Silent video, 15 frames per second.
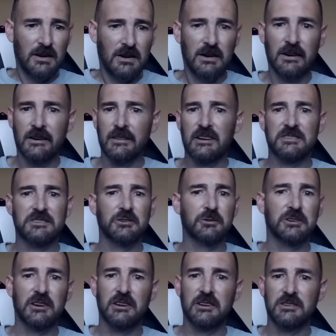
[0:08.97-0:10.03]
Oh, that's
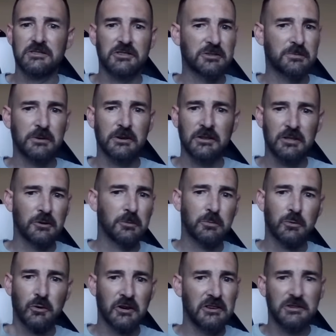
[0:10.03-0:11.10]
okay. It's just be a little
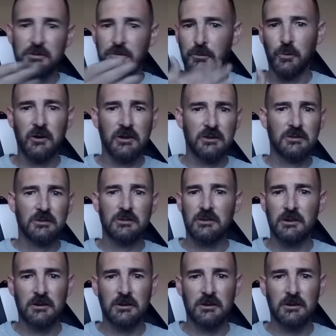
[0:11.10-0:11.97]
breeze for you.